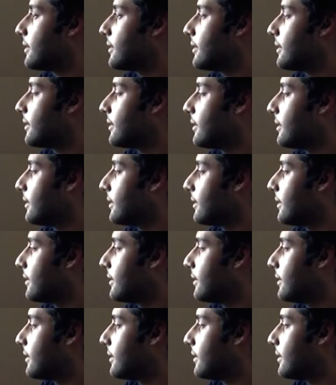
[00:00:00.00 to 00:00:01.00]

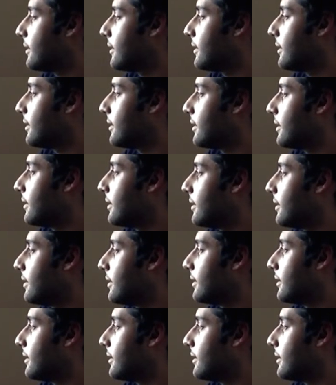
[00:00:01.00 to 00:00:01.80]
Nothing is said.